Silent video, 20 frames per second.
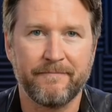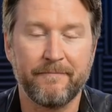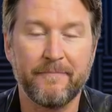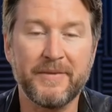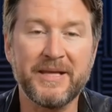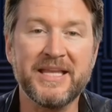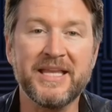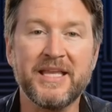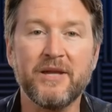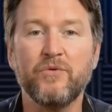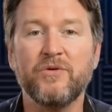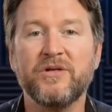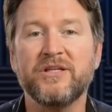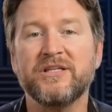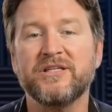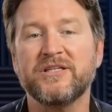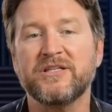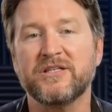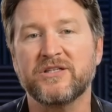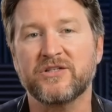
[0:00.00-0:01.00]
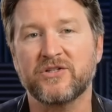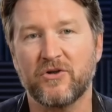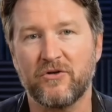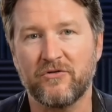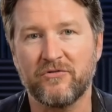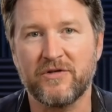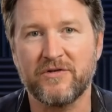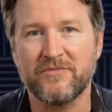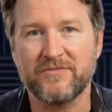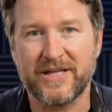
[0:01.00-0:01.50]
Begin with these
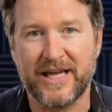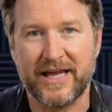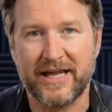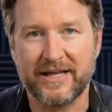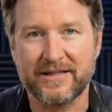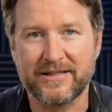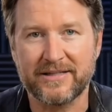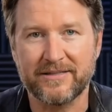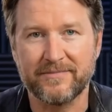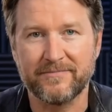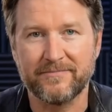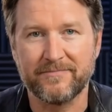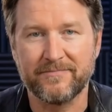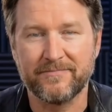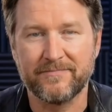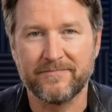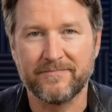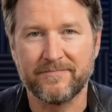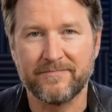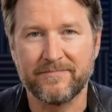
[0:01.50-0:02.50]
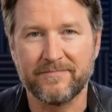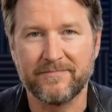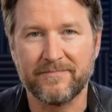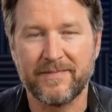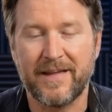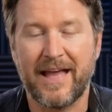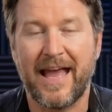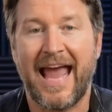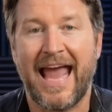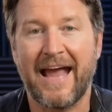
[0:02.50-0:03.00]
conservative settings.
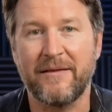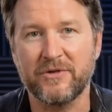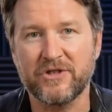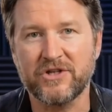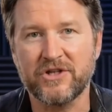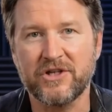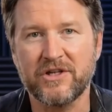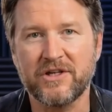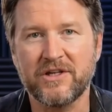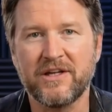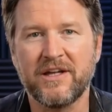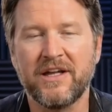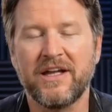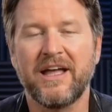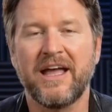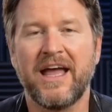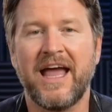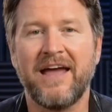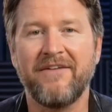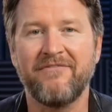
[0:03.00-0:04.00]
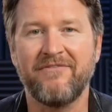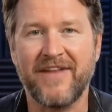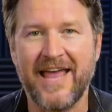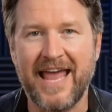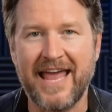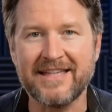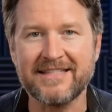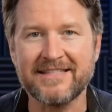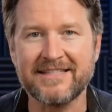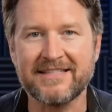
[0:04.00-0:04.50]
Aperture,
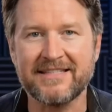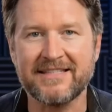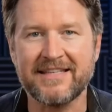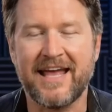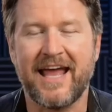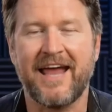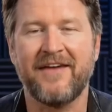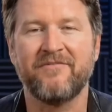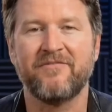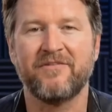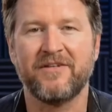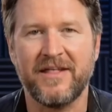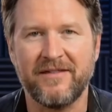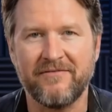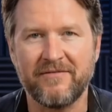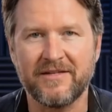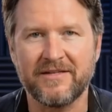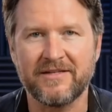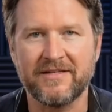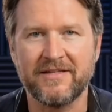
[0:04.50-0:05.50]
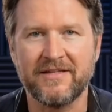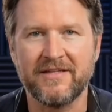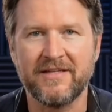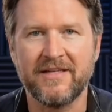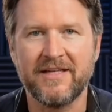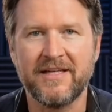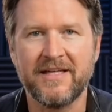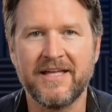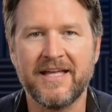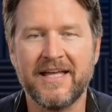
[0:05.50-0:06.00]
f8, f11.
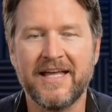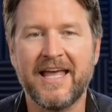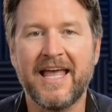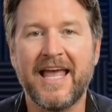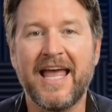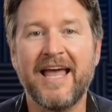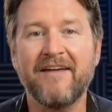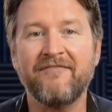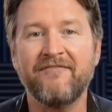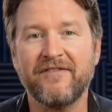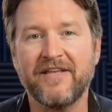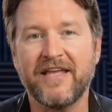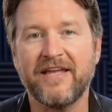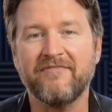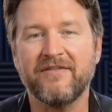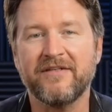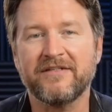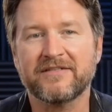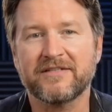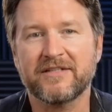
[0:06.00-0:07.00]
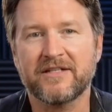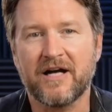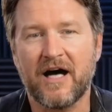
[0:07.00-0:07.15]
f11 is a